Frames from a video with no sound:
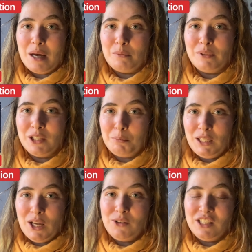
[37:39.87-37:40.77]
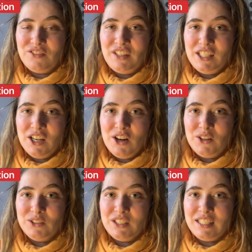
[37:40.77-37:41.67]
look below this
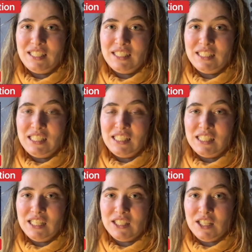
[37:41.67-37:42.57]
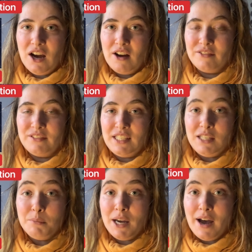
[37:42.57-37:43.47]
video to see the details of the
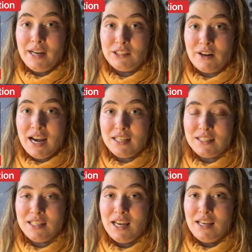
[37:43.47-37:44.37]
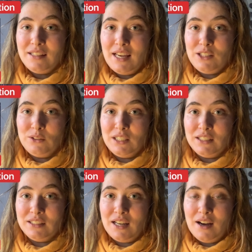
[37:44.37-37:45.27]
email address that you
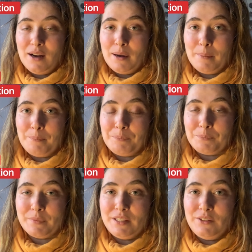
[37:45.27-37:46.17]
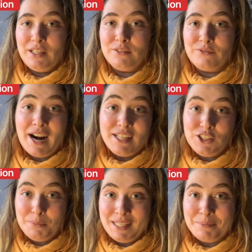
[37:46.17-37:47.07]
can write
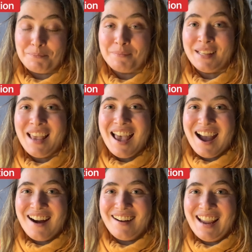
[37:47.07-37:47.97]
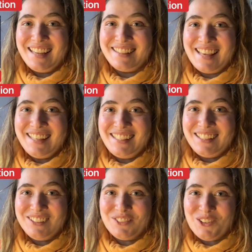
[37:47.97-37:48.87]
to me. All right, thank
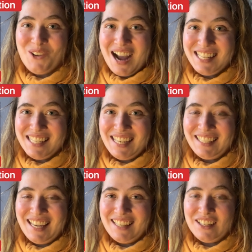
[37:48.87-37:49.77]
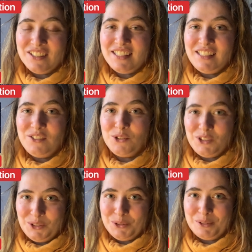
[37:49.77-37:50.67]
you for watching, and I'll see you
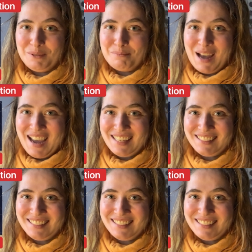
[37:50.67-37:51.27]
soon. Bye.